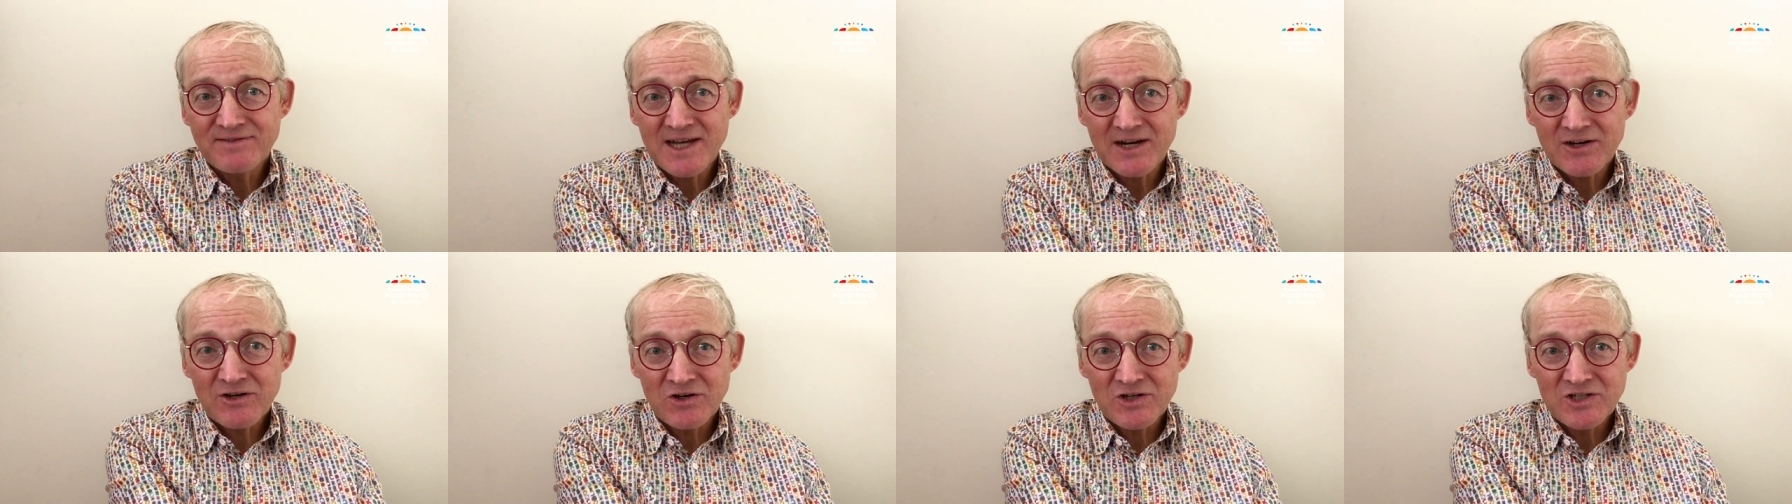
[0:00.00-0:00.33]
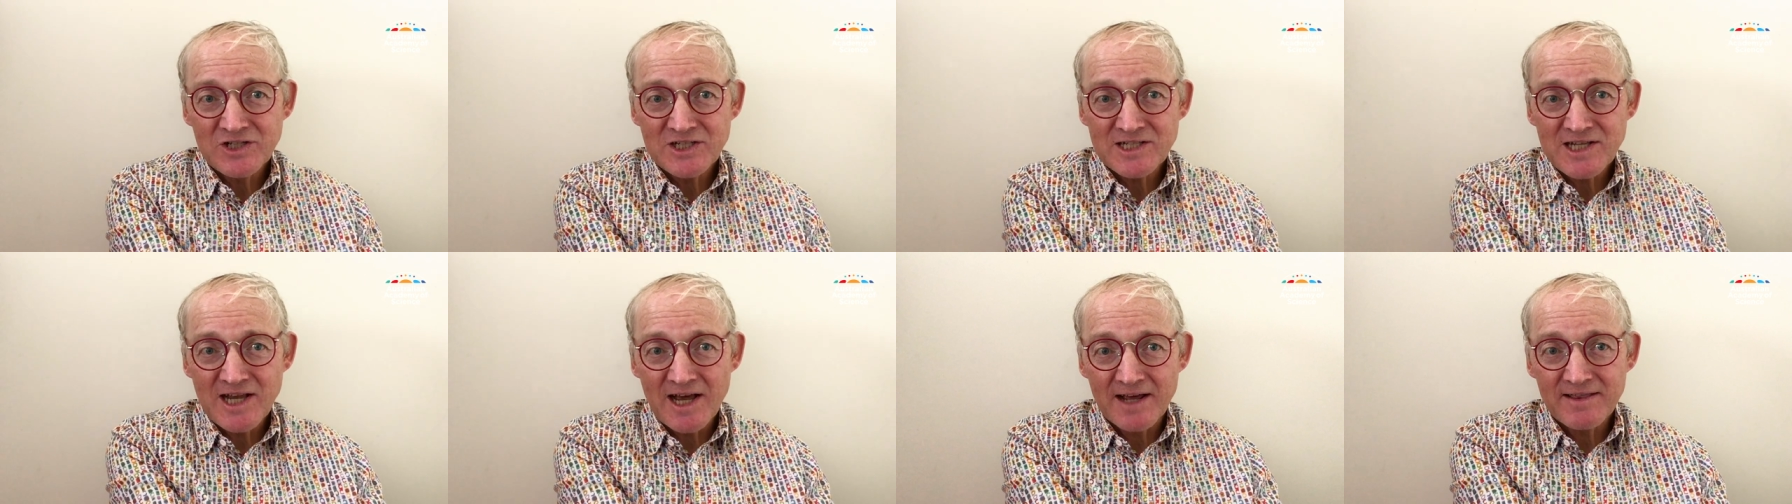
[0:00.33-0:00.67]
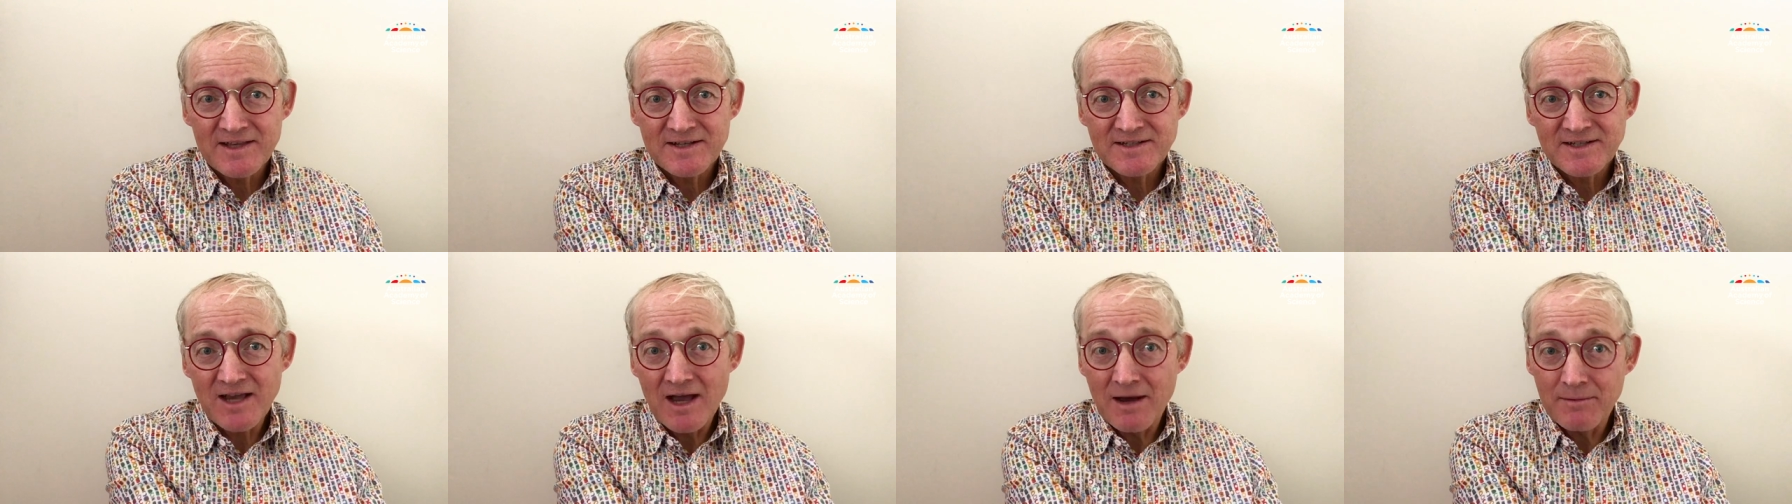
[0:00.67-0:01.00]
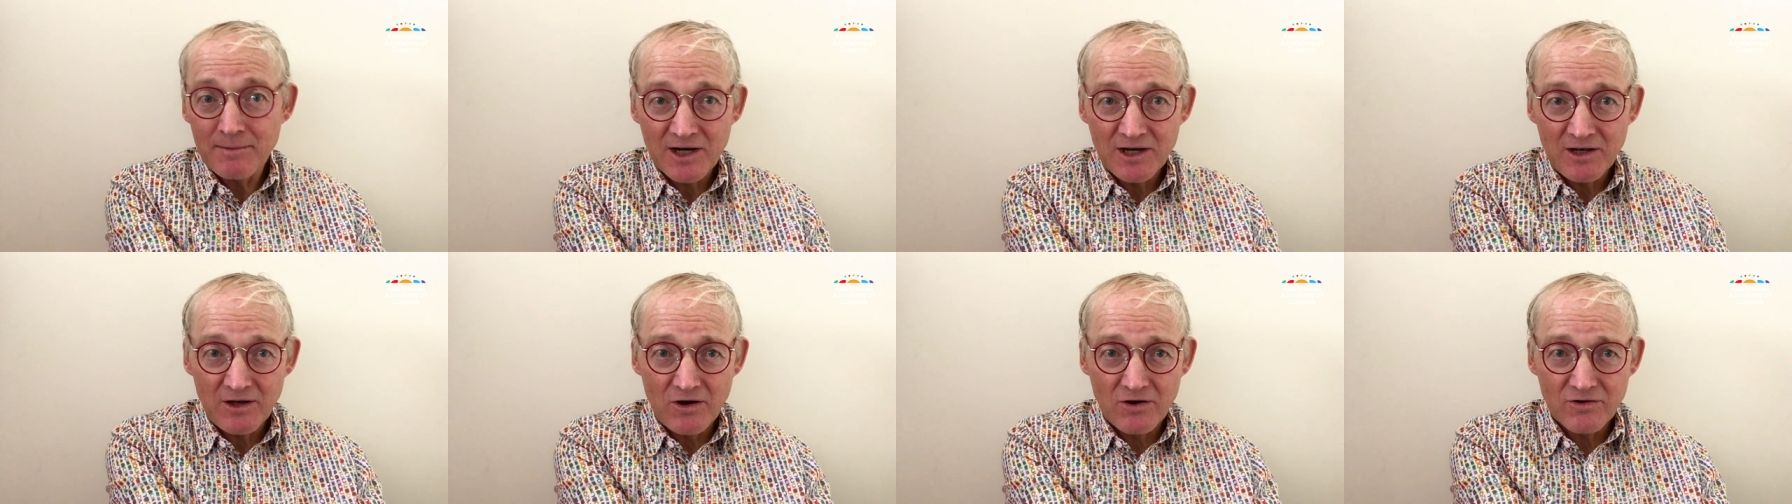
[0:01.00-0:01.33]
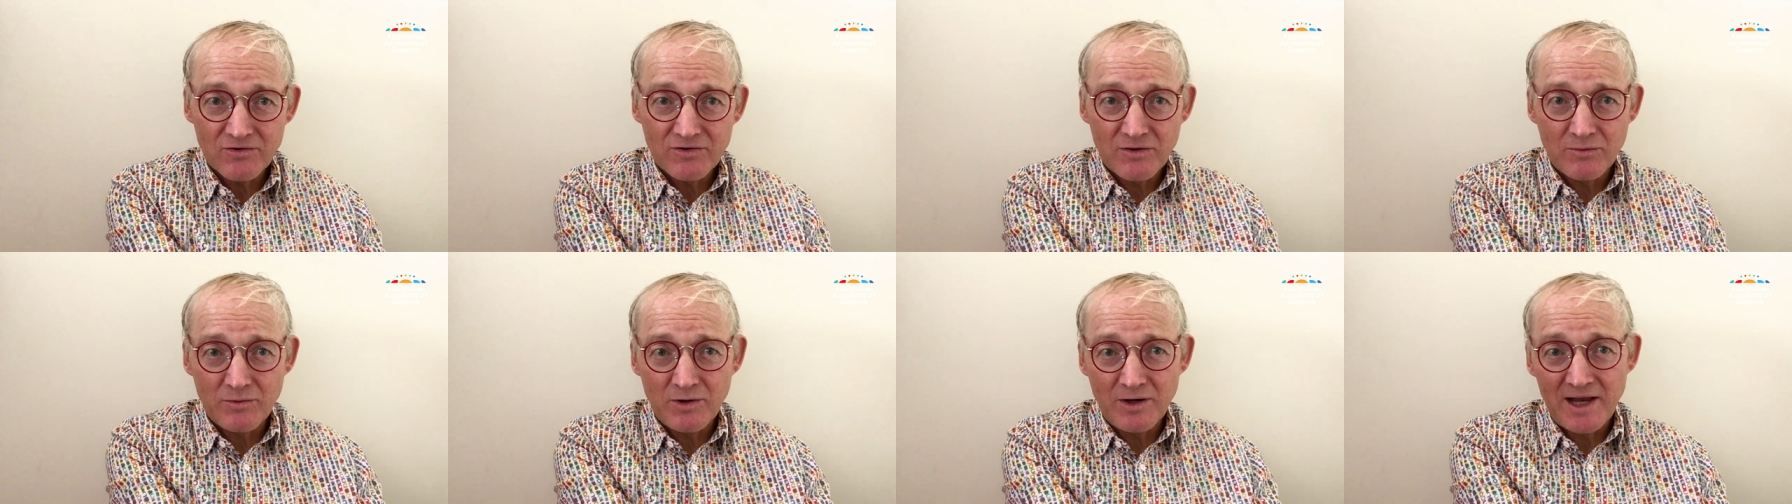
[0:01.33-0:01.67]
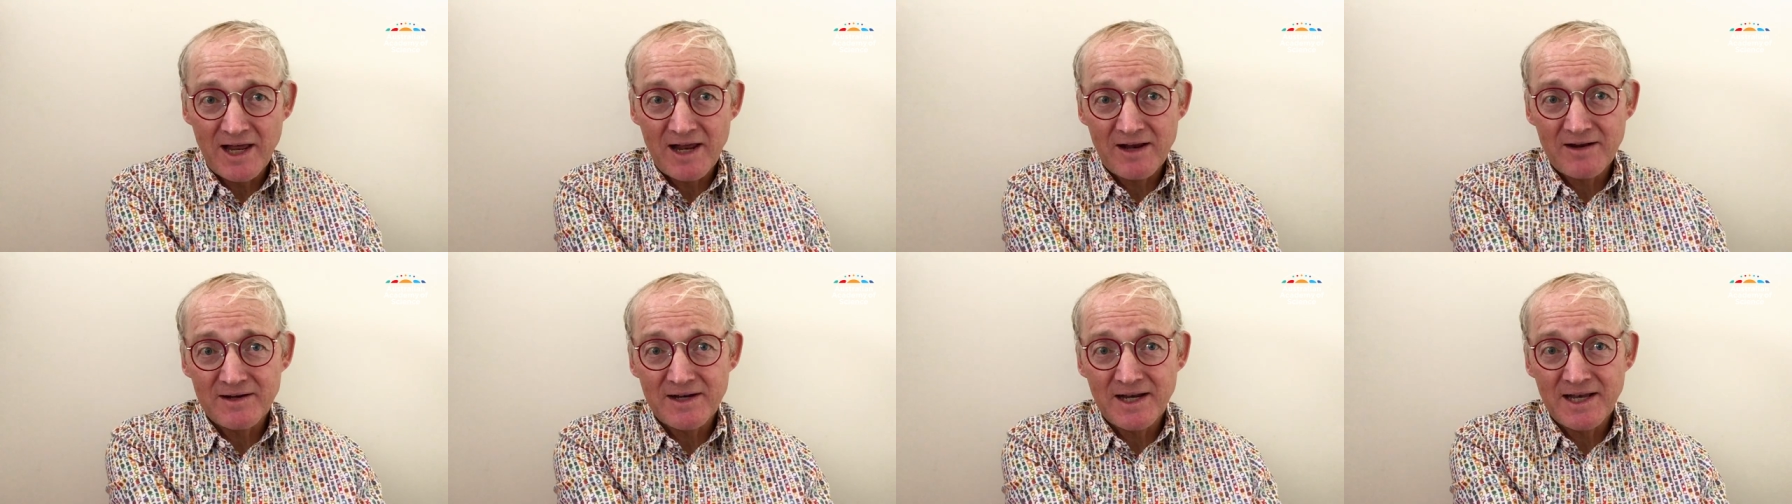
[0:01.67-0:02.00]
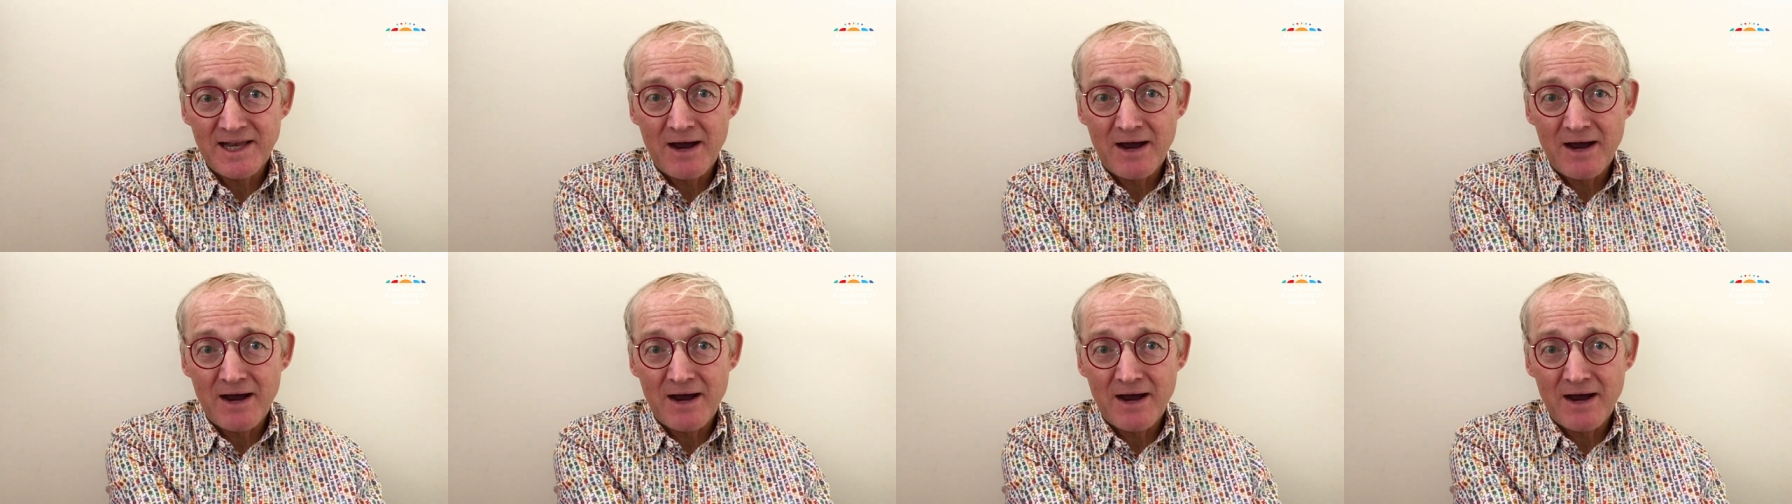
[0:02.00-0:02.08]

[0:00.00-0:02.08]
technologies like this coming along that will allow,